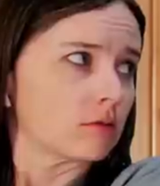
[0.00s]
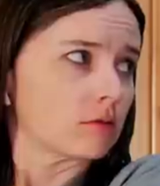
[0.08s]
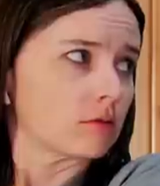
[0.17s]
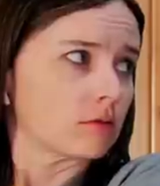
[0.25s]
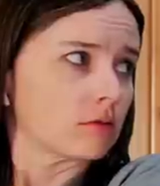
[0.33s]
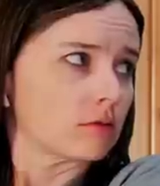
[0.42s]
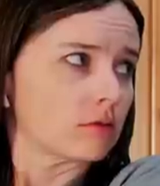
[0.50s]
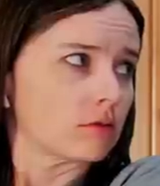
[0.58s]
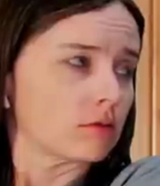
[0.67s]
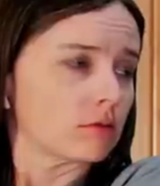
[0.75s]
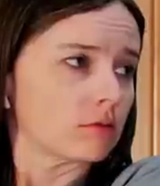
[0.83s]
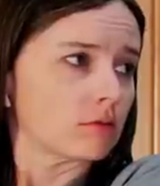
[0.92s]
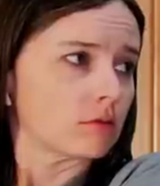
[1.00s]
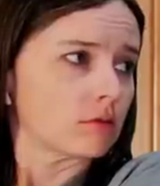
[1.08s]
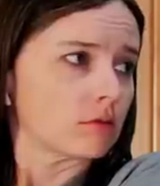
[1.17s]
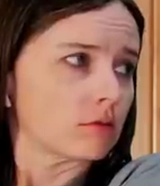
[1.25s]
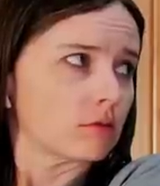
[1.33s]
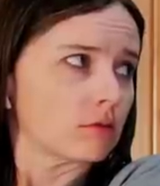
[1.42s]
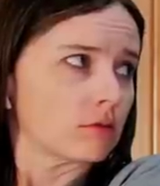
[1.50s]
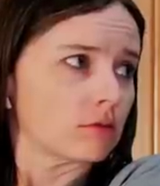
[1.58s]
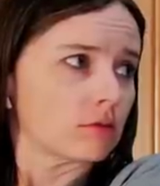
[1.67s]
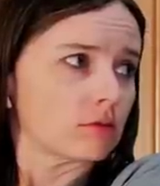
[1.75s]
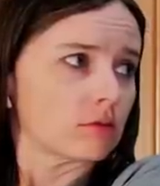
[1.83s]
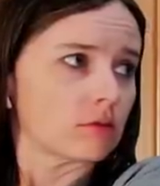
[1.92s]

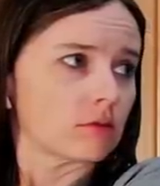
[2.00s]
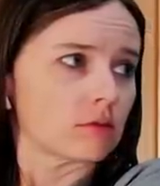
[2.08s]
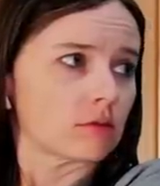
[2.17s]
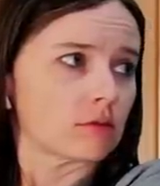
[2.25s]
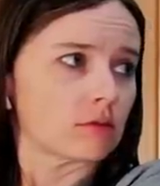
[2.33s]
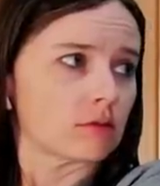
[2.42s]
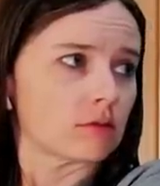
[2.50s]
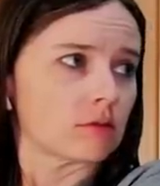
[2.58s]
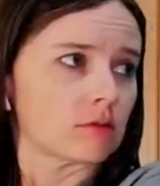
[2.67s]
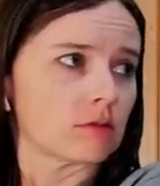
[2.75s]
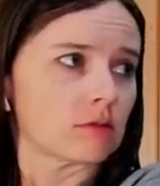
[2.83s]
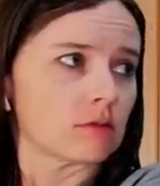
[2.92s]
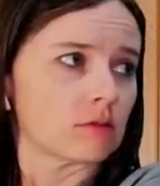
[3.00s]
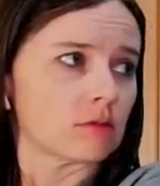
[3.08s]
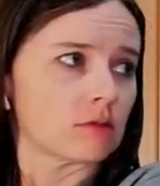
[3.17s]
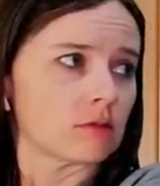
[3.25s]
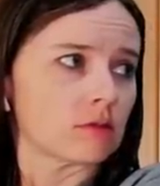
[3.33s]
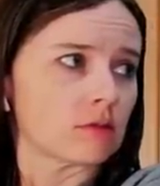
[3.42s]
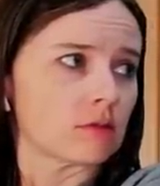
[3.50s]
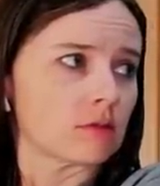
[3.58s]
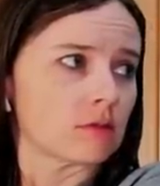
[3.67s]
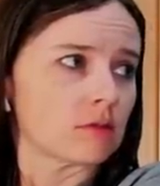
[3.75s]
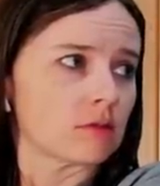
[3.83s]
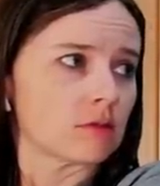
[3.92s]

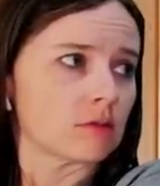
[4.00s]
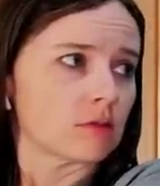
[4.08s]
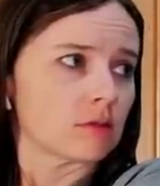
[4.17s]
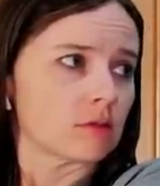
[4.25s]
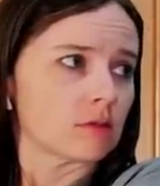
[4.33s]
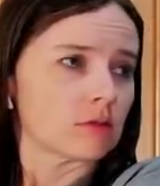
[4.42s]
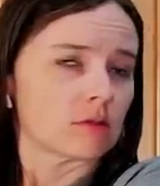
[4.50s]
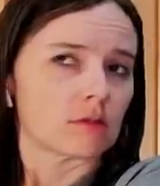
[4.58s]
No words are spoken by the person on screen.